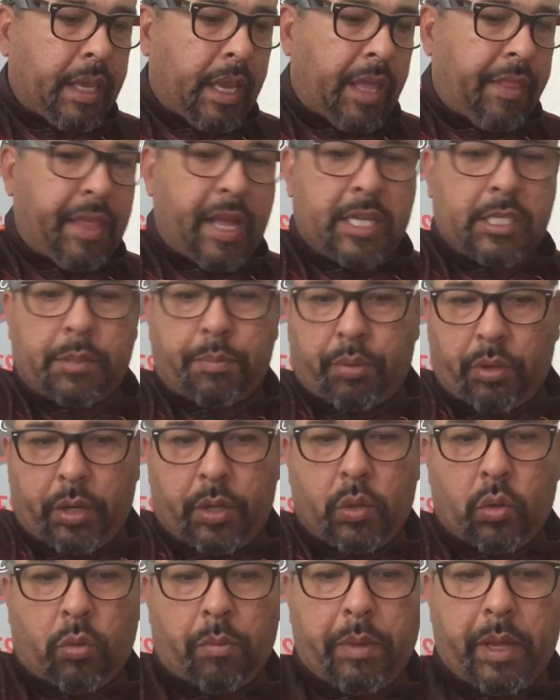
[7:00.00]
And that's a pretty
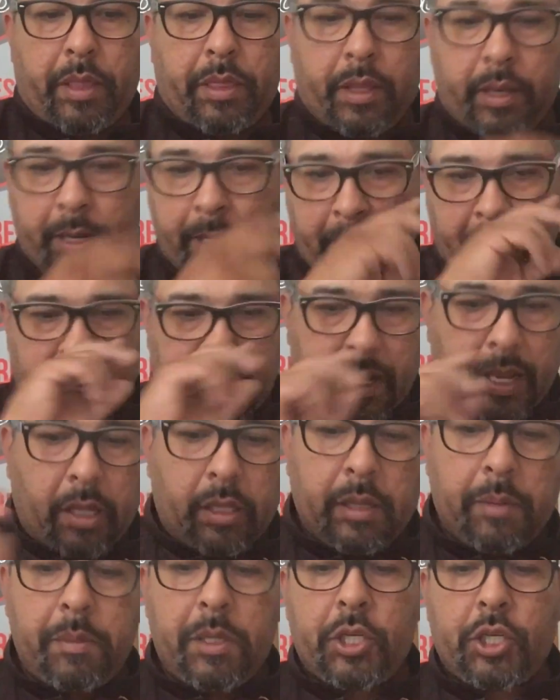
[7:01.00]
cool method. Now
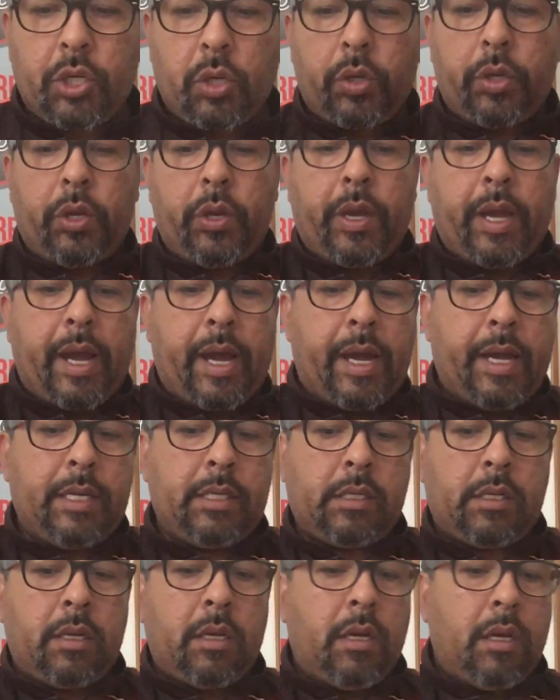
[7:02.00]
let me show you
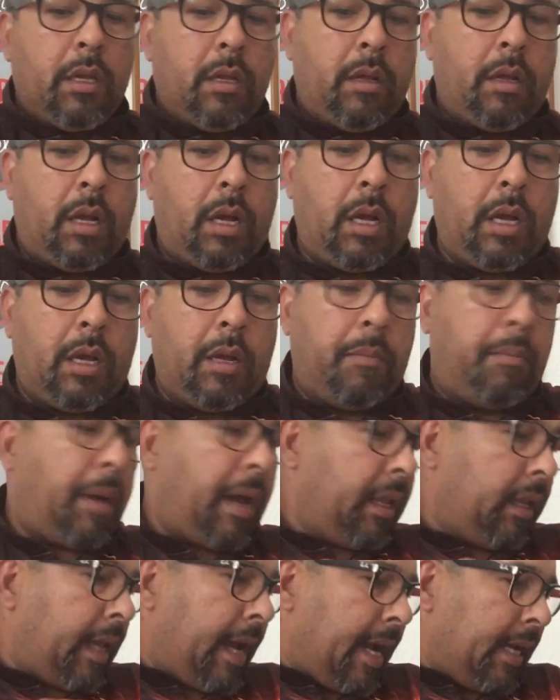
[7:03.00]
guys my
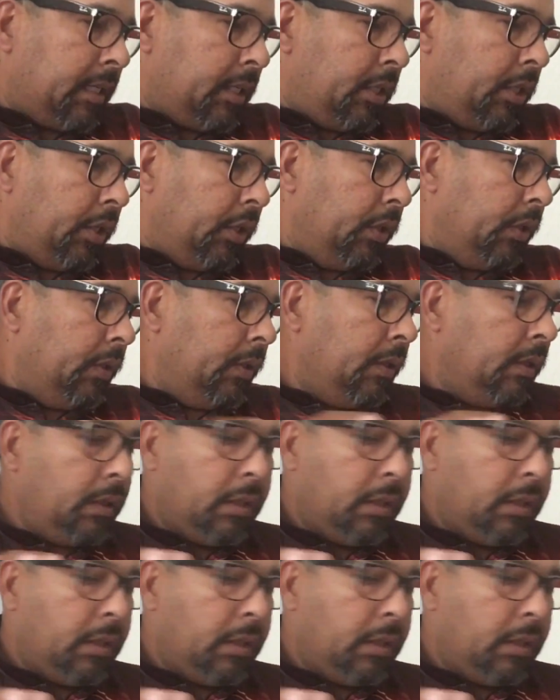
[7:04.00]
last two.